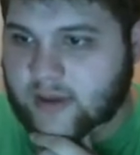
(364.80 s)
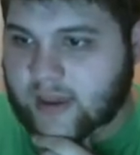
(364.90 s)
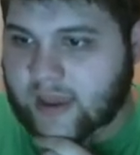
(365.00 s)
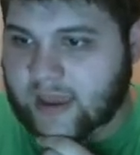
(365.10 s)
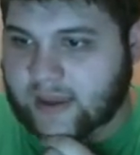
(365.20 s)

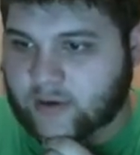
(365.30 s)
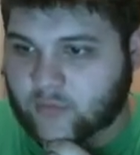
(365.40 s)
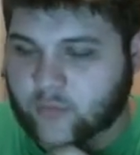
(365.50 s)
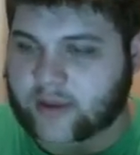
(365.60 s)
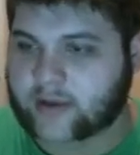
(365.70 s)

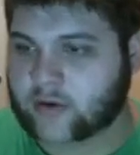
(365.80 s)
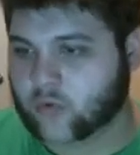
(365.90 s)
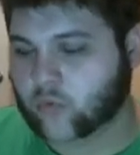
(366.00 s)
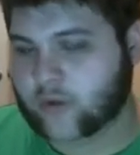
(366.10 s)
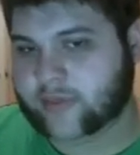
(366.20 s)
And when
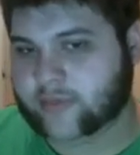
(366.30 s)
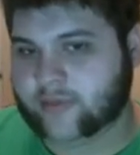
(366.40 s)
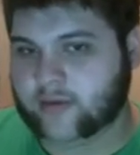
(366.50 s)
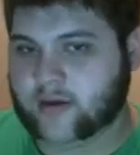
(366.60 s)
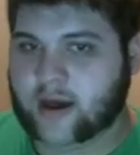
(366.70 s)
with
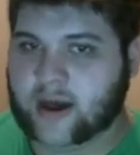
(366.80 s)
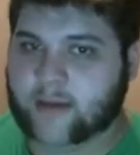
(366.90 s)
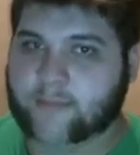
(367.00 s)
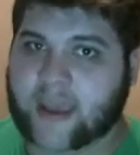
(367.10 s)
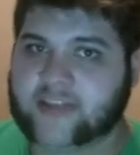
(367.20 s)

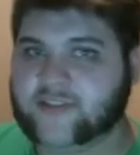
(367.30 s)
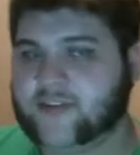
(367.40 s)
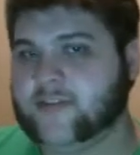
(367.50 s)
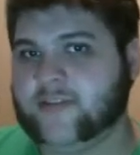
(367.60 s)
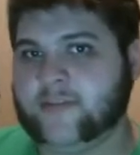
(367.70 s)

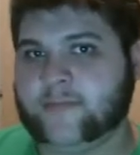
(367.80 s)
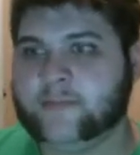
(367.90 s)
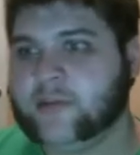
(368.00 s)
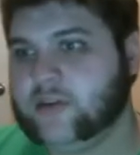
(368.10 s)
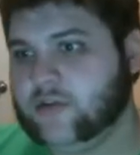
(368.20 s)
matches,
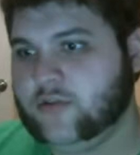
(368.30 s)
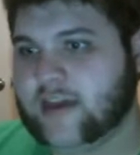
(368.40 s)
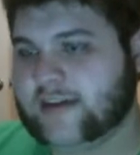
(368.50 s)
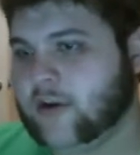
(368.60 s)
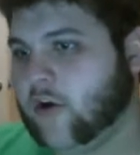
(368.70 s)
you
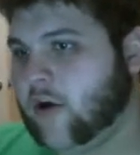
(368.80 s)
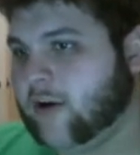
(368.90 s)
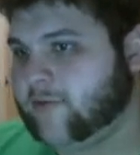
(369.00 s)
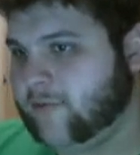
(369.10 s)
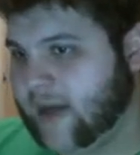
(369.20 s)
then go
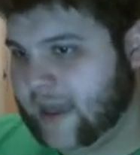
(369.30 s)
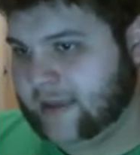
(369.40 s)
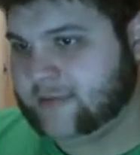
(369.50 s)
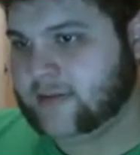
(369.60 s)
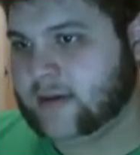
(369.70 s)
off of
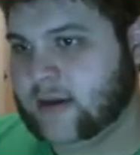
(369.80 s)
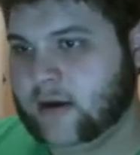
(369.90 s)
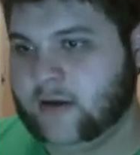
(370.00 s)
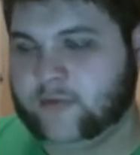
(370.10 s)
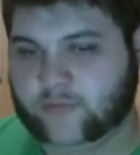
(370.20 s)
height
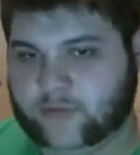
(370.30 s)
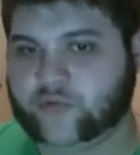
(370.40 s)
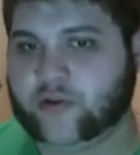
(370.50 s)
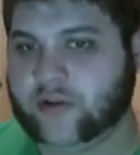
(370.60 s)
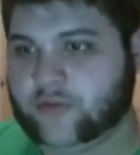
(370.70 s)
of which
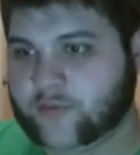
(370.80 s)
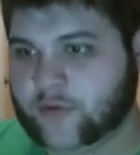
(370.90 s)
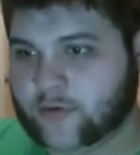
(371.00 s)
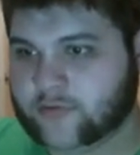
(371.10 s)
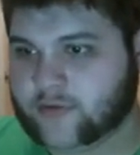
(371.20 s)
one goes
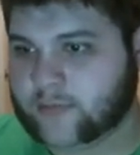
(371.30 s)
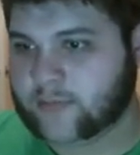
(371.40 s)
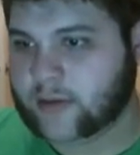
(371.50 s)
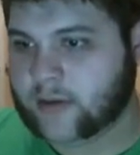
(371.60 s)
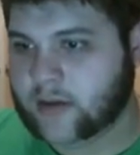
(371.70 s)
first.
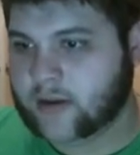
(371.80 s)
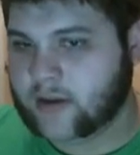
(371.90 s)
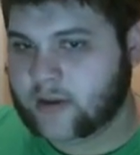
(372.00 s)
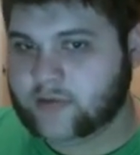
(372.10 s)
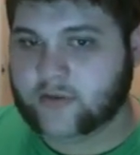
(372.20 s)

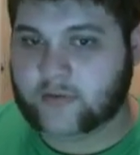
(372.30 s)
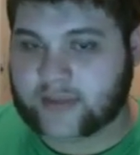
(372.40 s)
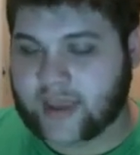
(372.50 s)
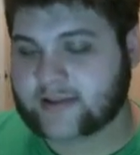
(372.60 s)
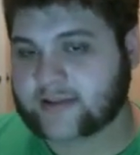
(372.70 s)
So
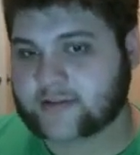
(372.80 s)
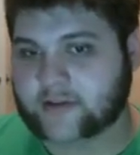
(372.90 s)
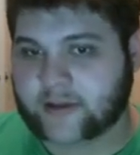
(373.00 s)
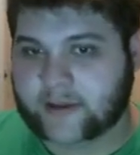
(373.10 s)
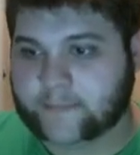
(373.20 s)

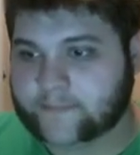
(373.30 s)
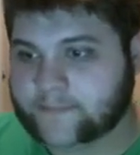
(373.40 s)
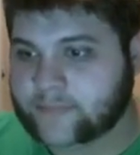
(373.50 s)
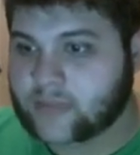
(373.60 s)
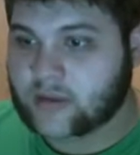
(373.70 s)
technically,
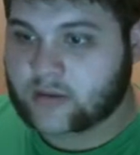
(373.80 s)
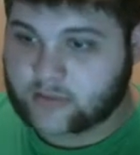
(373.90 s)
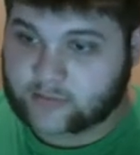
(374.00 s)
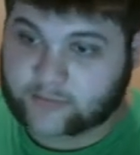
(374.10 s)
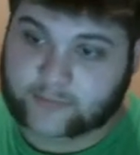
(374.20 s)

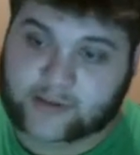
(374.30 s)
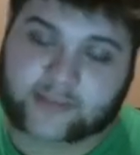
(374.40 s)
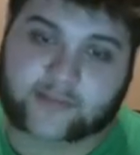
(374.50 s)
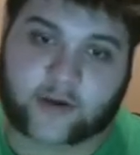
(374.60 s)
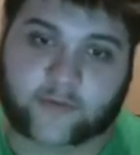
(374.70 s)
the 2
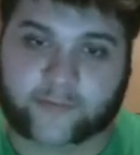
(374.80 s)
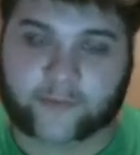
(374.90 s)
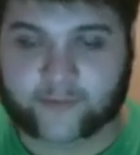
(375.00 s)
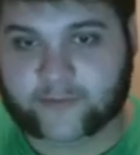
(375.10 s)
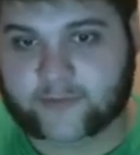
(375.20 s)
10s go
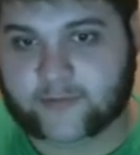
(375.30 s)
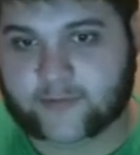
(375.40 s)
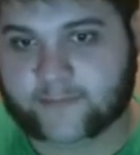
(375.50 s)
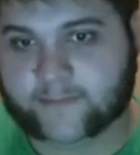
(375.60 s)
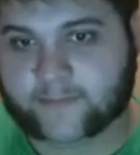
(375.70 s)
first
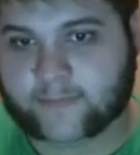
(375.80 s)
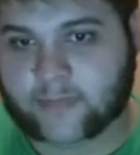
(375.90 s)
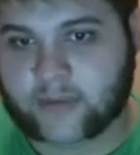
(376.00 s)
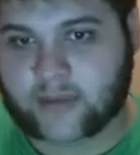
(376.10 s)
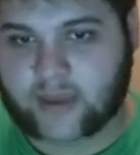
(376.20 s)

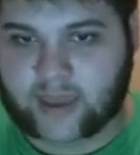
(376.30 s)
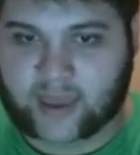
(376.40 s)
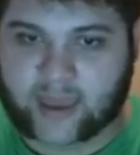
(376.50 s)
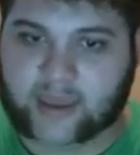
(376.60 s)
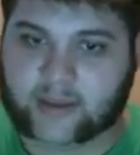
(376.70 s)

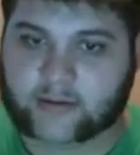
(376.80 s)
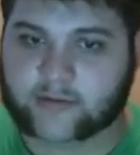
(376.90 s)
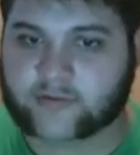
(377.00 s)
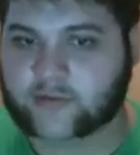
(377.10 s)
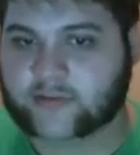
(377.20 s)

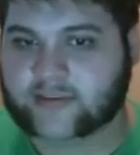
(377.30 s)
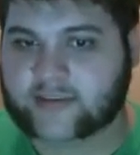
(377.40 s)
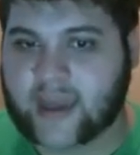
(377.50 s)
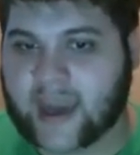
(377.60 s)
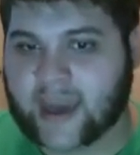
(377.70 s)
and shoots the
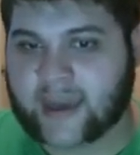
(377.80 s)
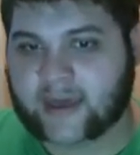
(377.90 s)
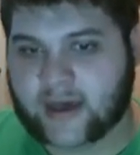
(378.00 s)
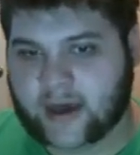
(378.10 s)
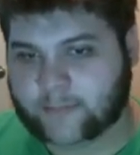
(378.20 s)
guy
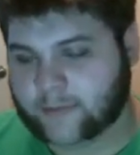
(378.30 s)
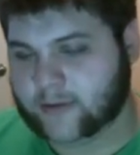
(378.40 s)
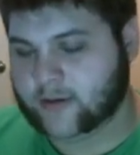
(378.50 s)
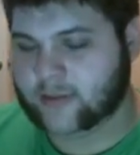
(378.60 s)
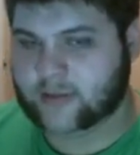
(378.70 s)

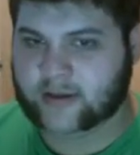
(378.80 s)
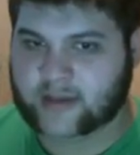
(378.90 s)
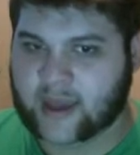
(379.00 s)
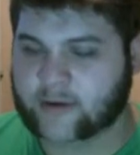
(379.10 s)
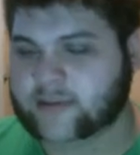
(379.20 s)

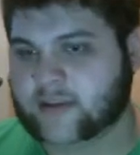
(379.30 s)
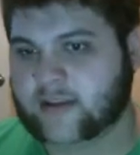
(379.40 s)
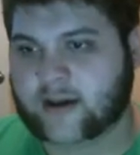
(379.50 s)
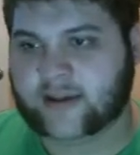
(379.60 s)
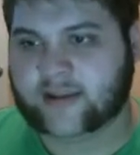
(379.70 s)
with
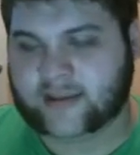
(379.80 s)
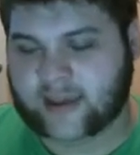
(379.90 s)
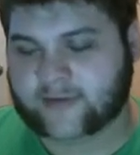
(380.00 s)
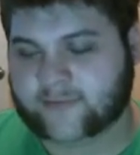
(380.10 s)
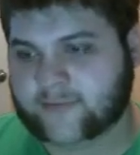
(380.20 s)
the
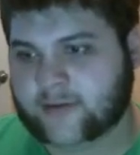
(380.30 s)
knife.